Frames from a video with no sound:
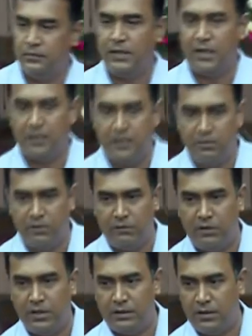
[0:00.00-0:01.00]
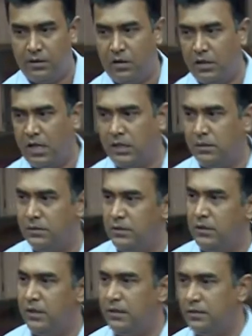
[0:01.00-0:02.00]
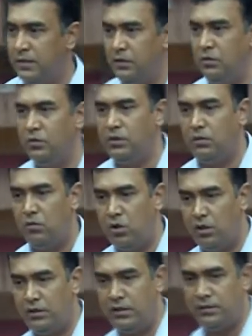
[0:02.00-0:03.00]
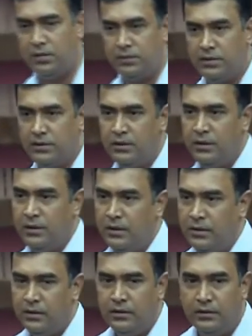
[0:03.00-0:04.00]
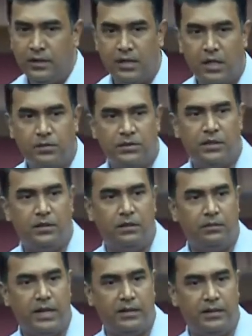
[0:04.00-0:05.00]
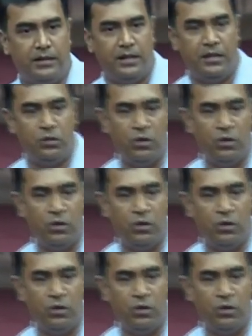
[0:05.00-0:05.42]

There are in between other organisms, let us stick to the model systems. Then comes the bacteria, E.